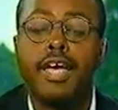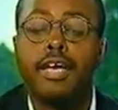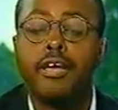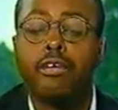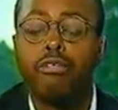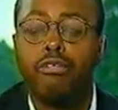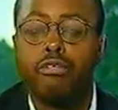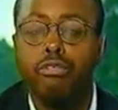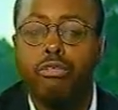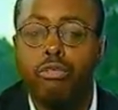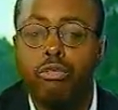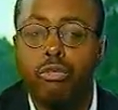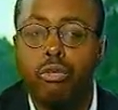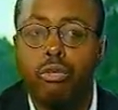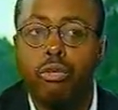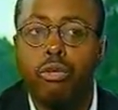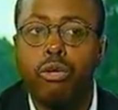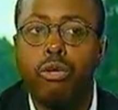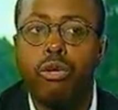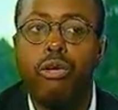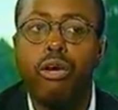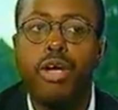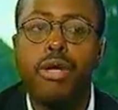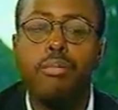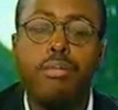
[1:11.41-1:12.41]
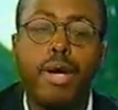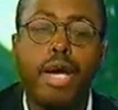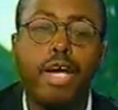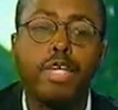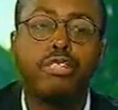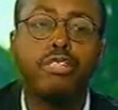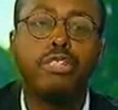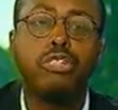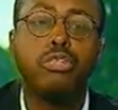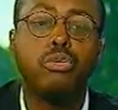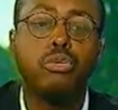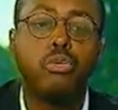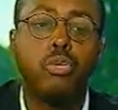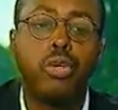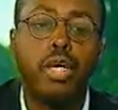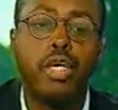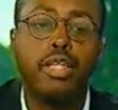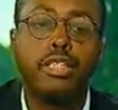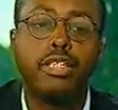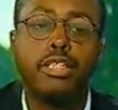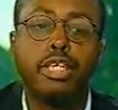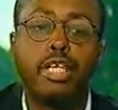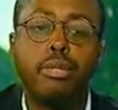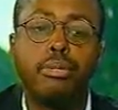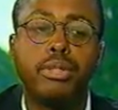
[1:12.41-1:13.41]
And going back to
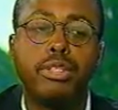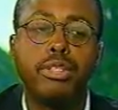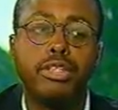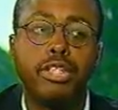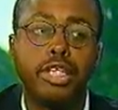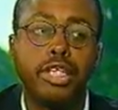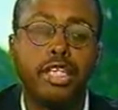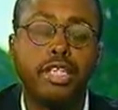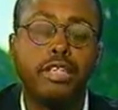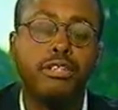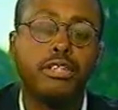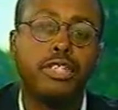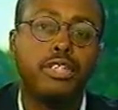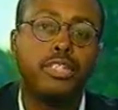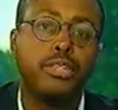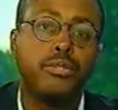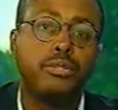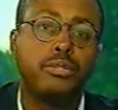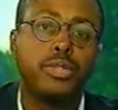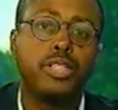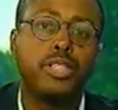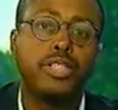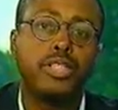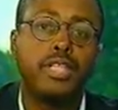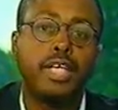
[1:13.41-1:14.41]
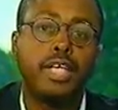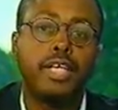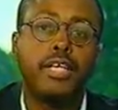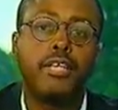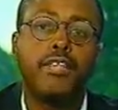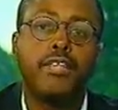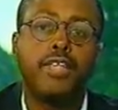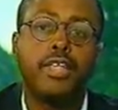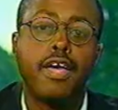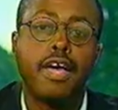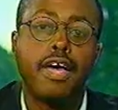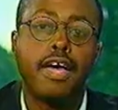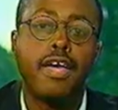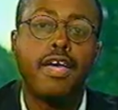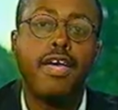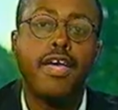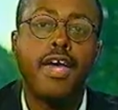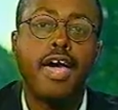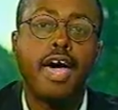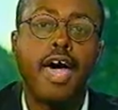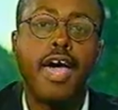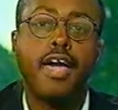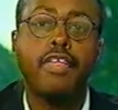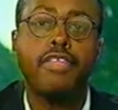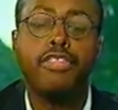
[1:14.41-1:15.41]
what Deborah Dickinson was saying, that
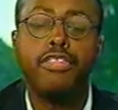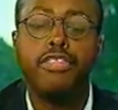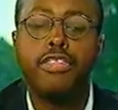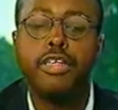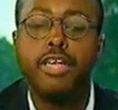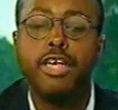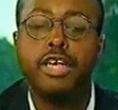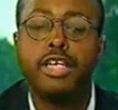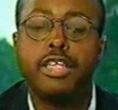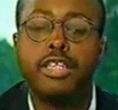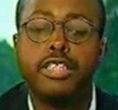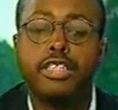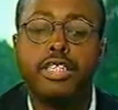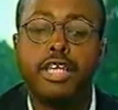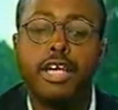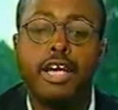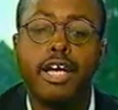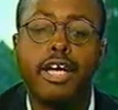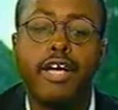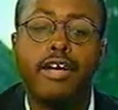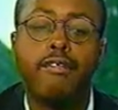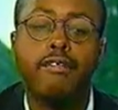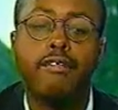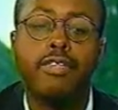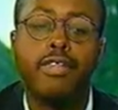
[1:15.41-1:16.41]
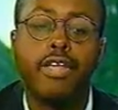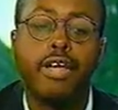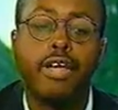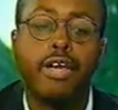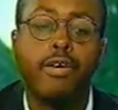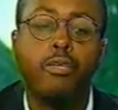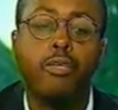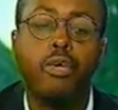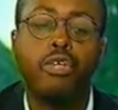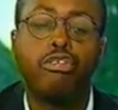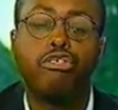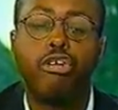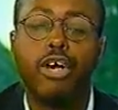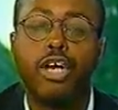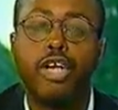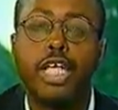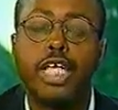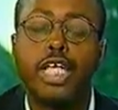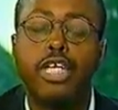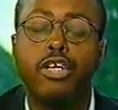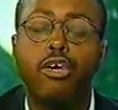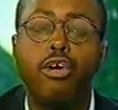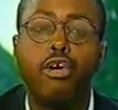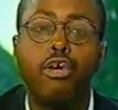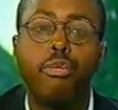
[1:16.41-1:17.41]
I think it's time that we try
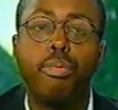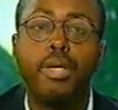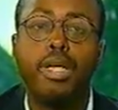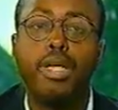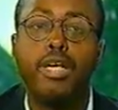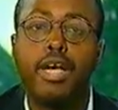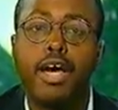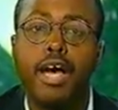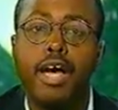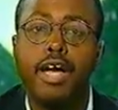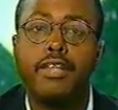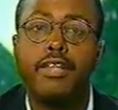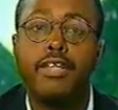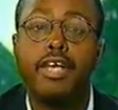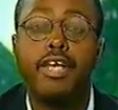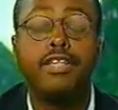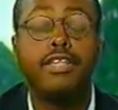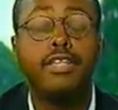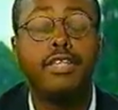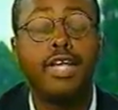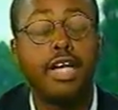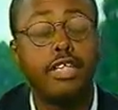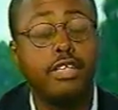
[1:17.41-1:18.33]
to go beyond that.